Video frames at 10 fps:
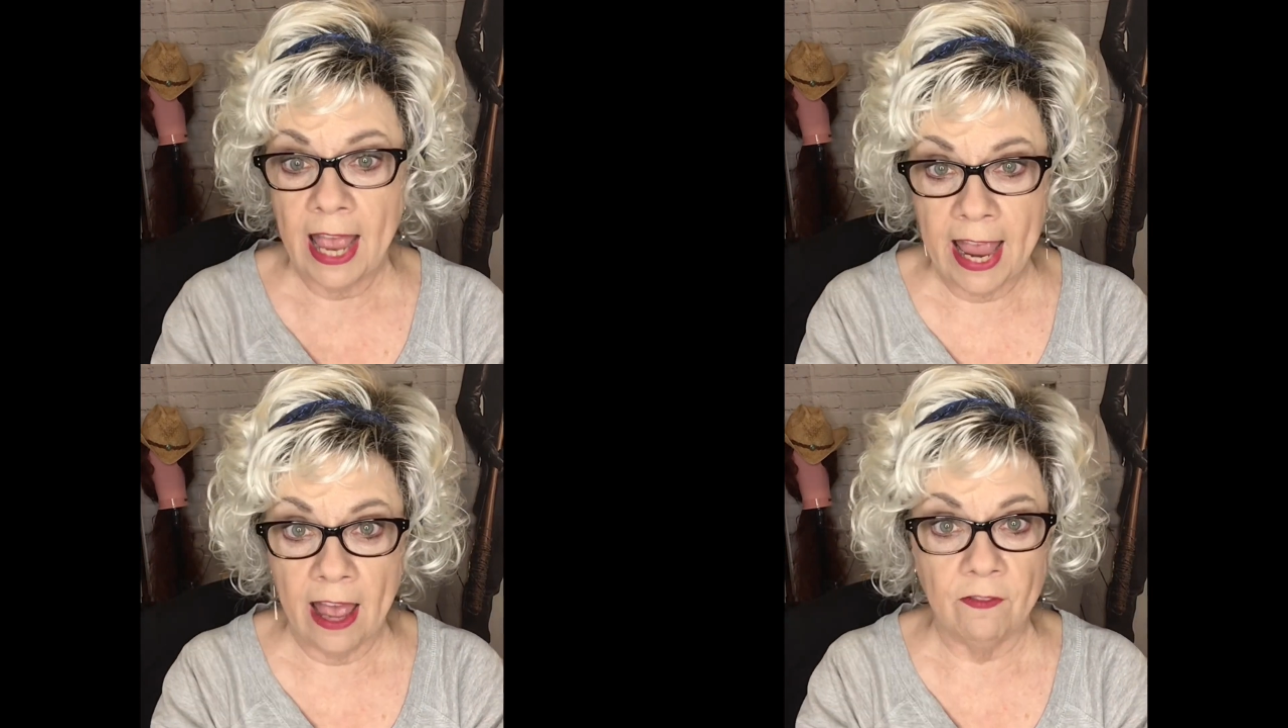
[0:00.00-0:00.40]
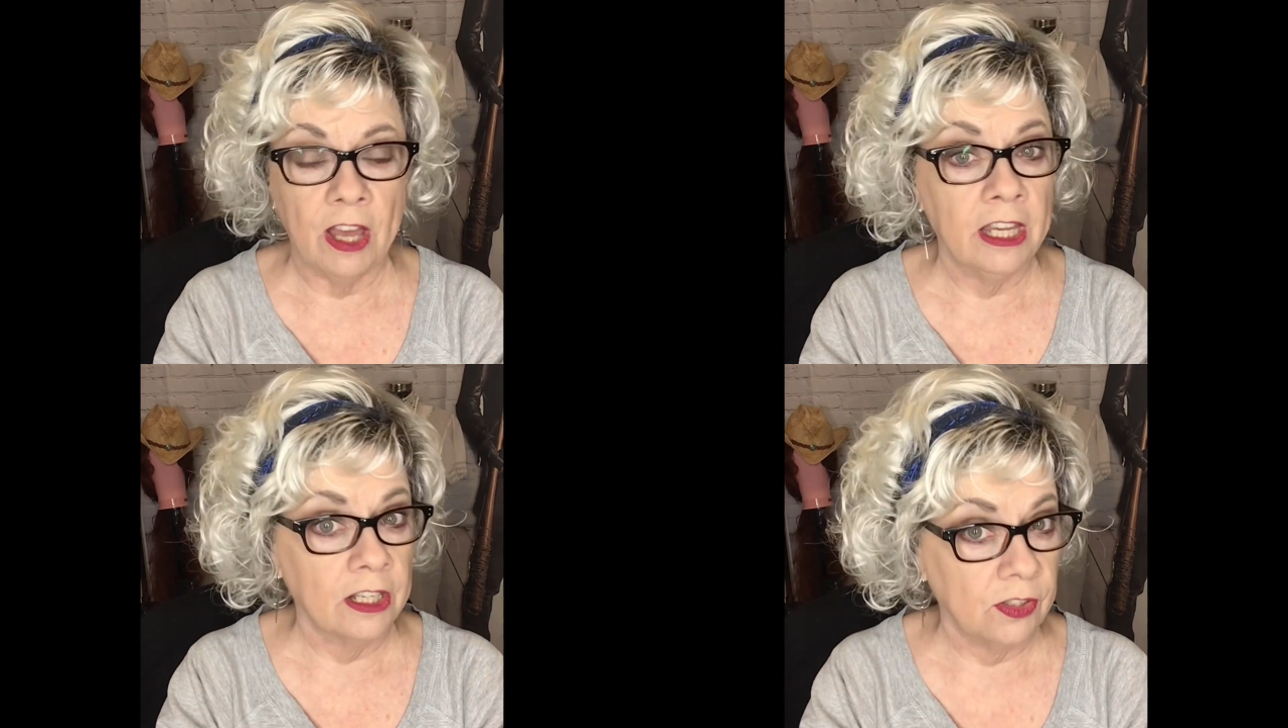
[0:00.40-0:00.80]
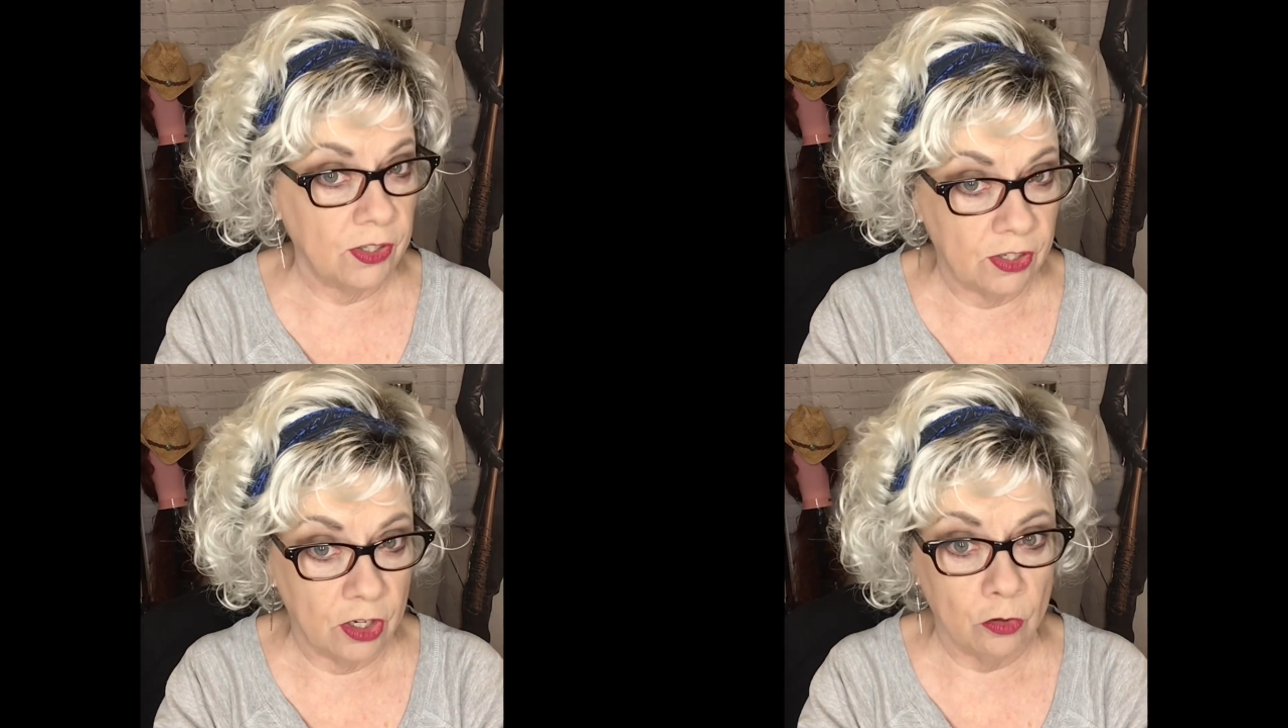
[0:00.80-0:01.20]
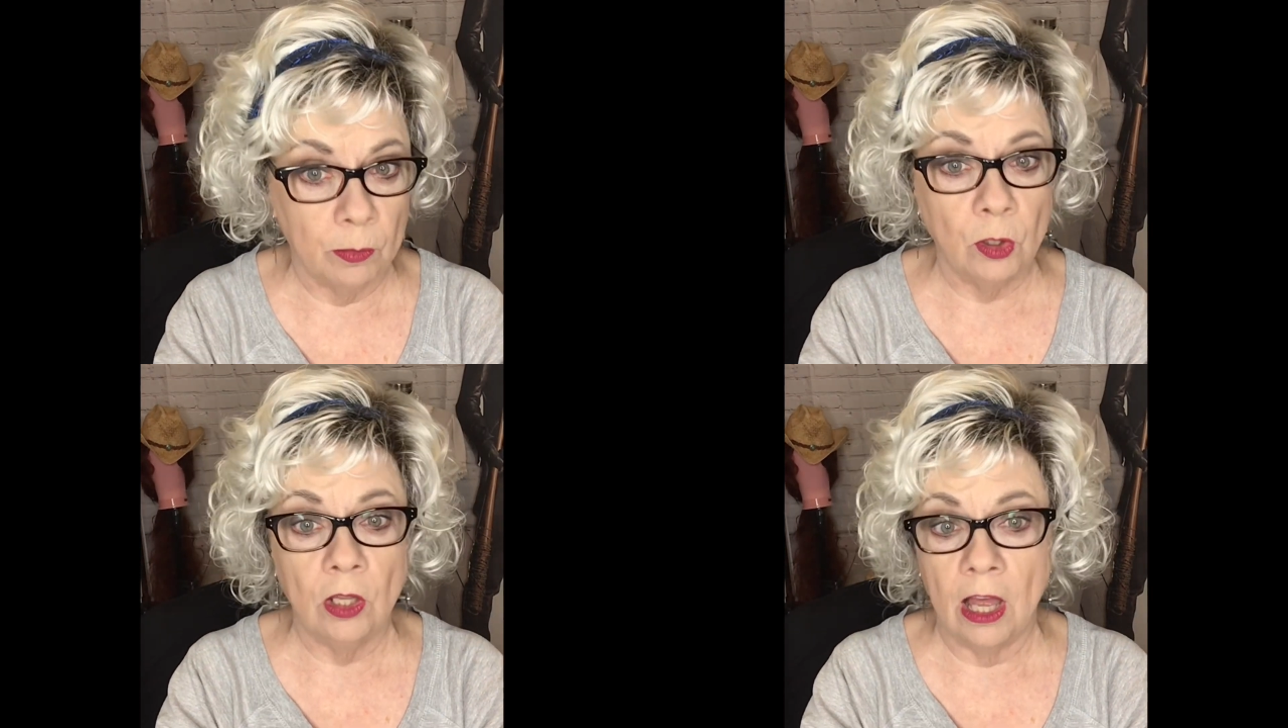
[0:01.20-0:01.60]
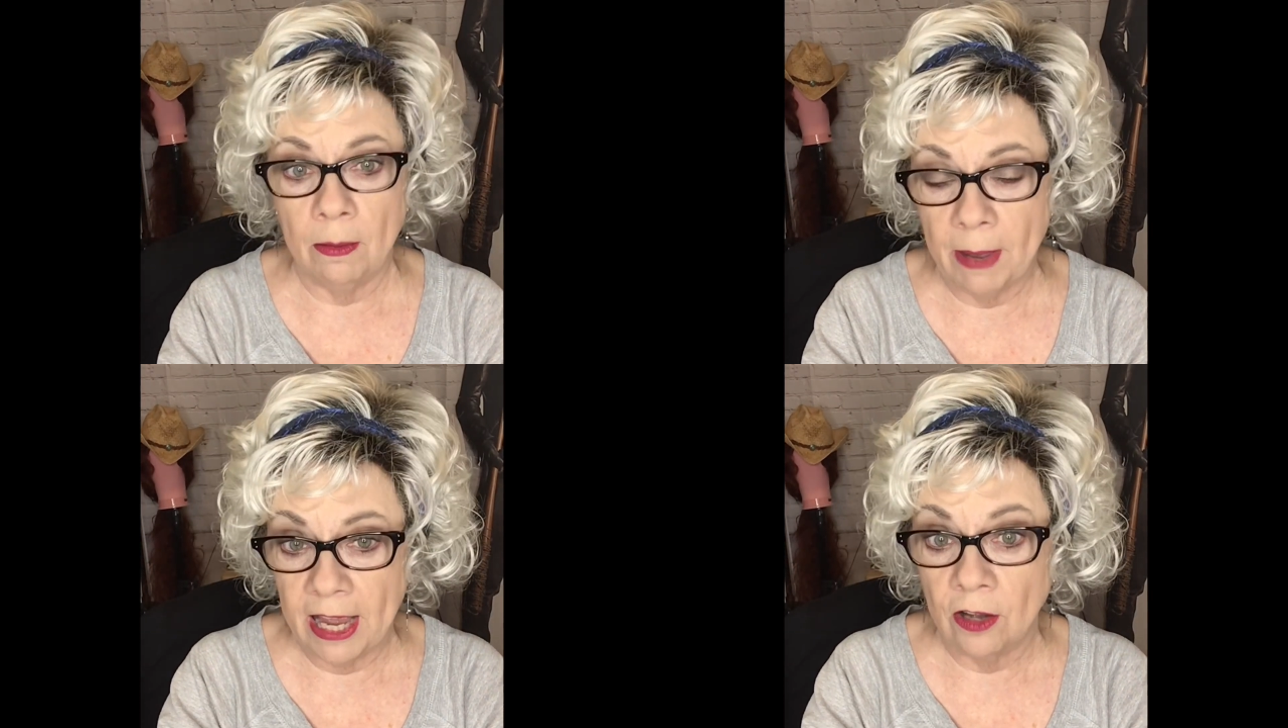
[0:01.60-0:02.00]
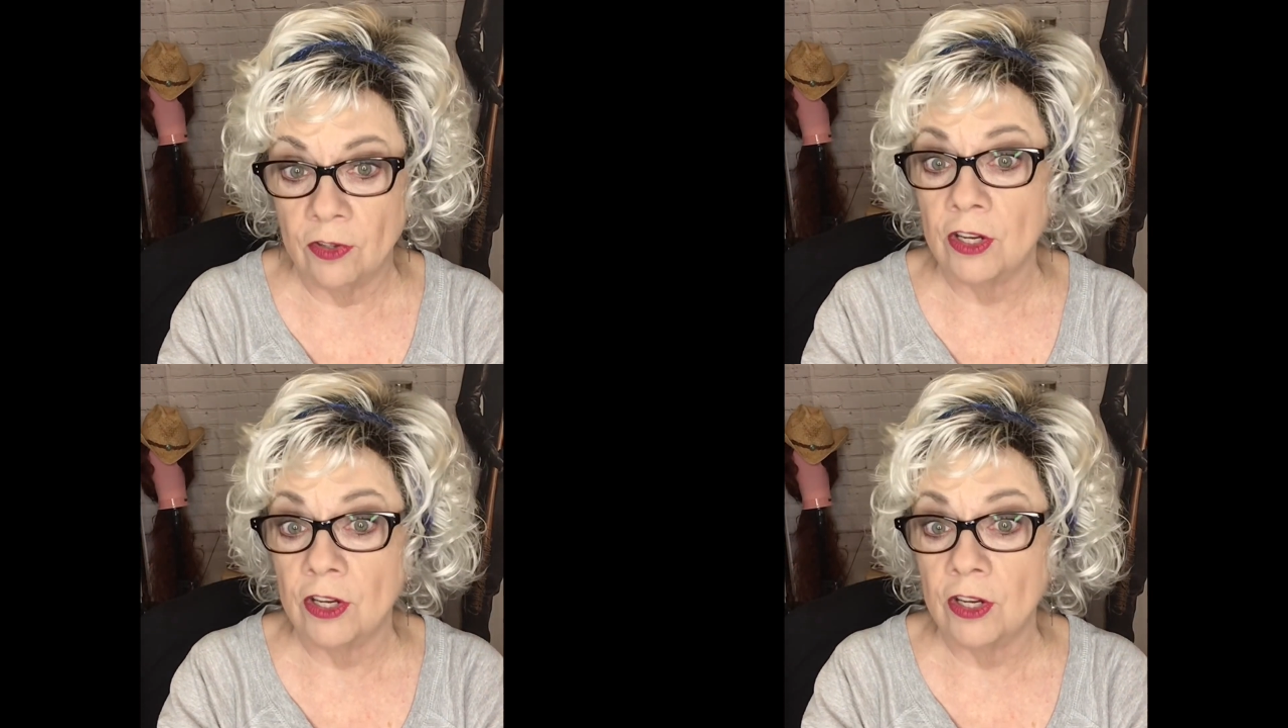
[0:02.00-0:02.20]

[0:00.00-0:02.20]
have a considerable amount